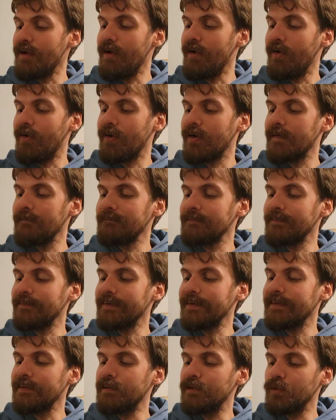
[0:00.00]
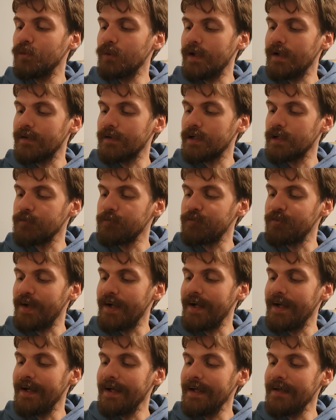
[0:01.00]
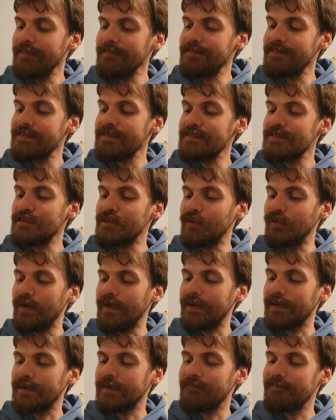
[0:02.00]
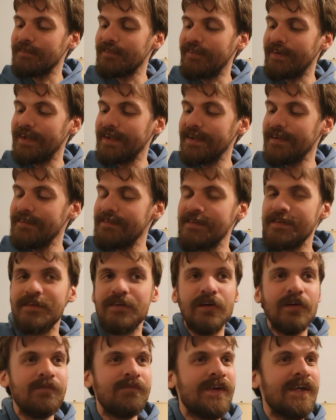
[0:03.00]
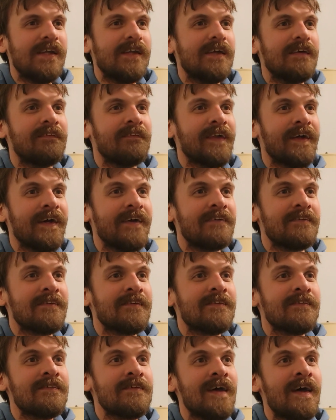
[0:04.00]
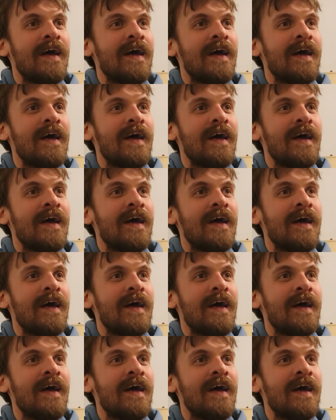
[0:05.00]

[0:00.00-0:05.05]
armed with 2 LRM-5s, 2 LRM-20s, and 2 medium lasers,